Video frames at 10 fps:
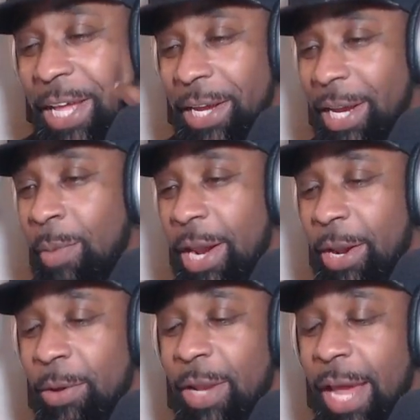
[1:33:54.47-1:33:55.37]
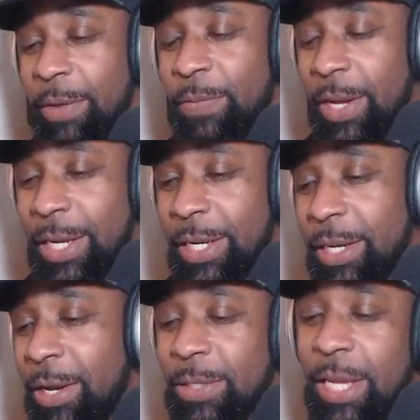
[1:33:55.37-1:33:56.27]
Anybody don't like
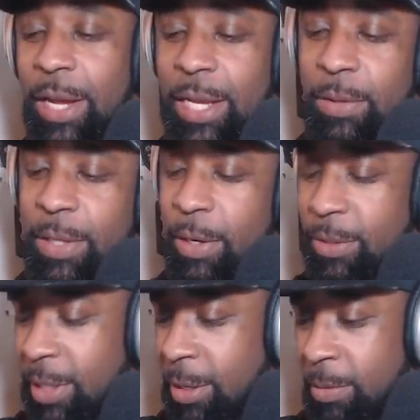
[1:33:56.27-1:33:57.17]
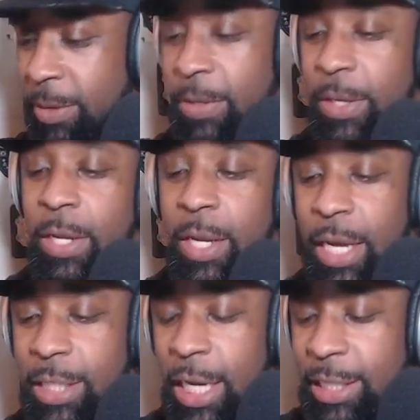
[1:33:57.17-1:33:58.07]
fucking I can't think of what I was thinking
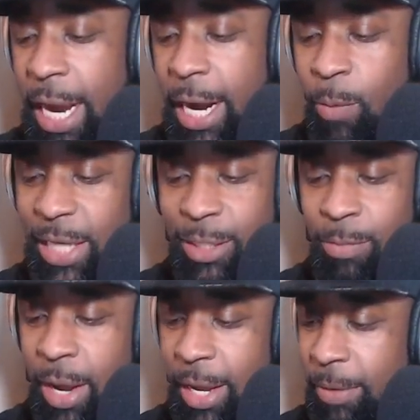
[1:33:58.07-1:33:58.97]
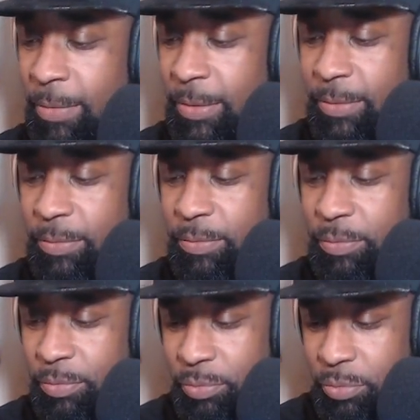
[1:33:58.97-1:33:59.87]
about. I had a Wrestlemania.
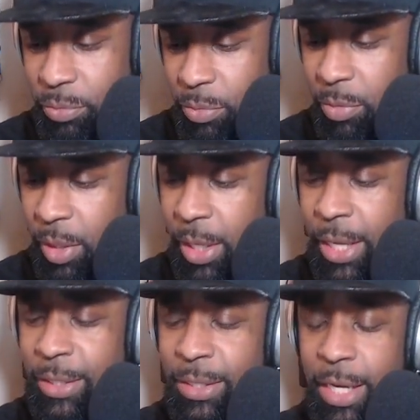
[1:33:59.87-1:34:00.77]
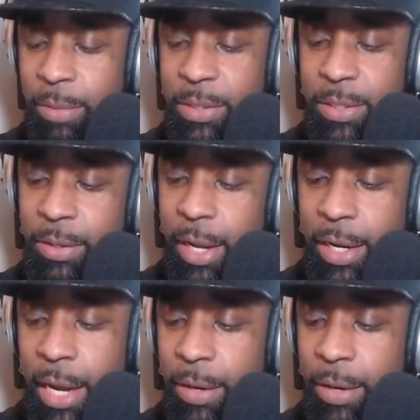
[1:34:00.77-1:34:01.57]
Yes, Sheamus, dude.